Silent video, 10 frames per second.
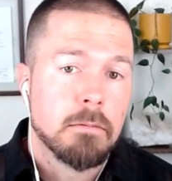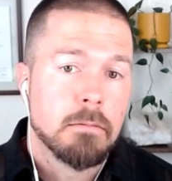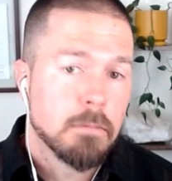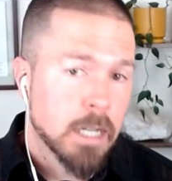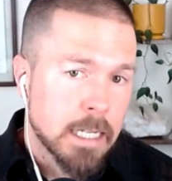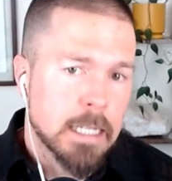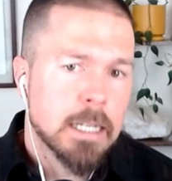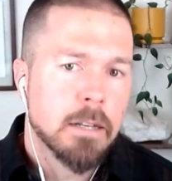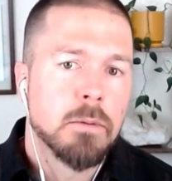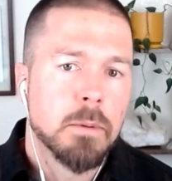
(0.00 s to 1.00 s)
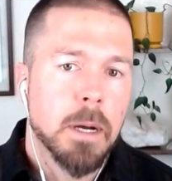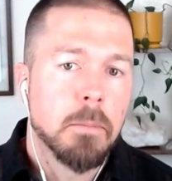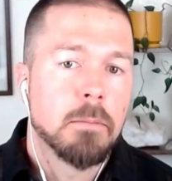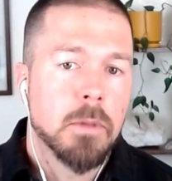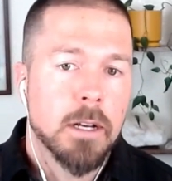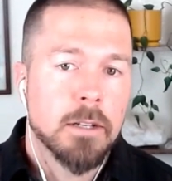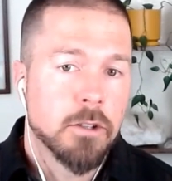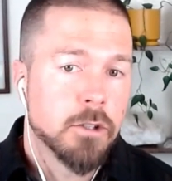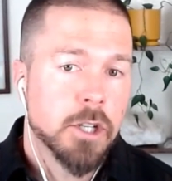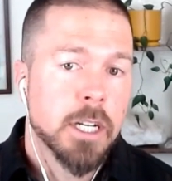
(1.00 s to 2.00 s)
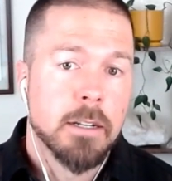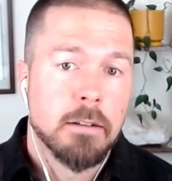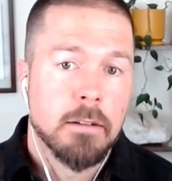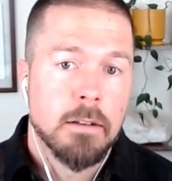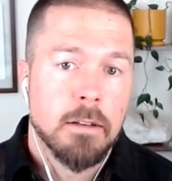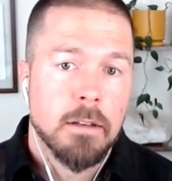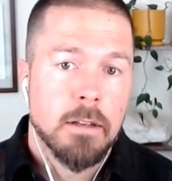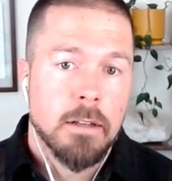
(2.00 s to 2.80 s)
her shit and it scared the hell out of me.